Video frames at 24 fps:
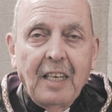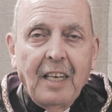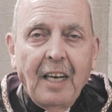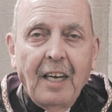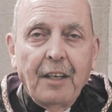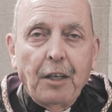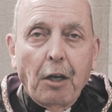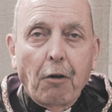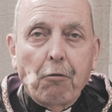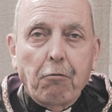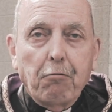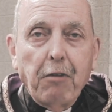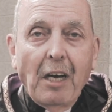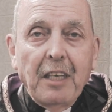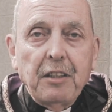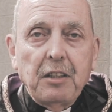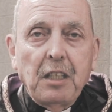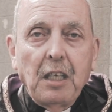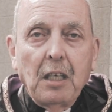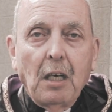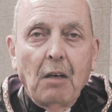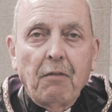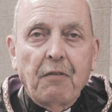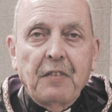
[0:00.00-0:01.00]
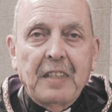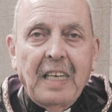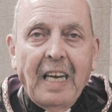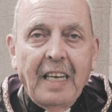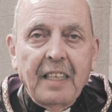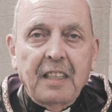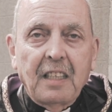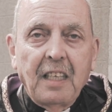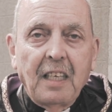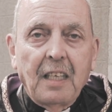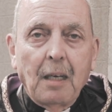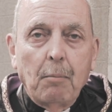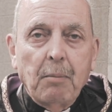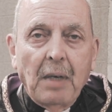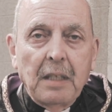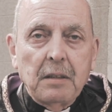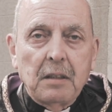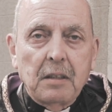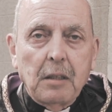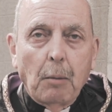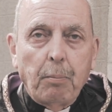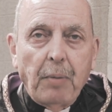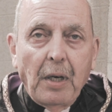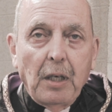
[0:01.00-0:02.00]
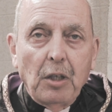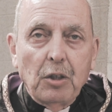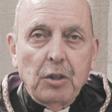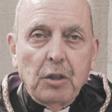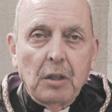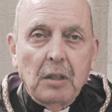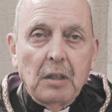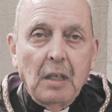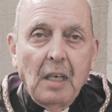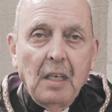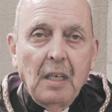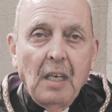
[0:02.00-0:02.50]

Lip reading: and the granting of Catholic emancipation,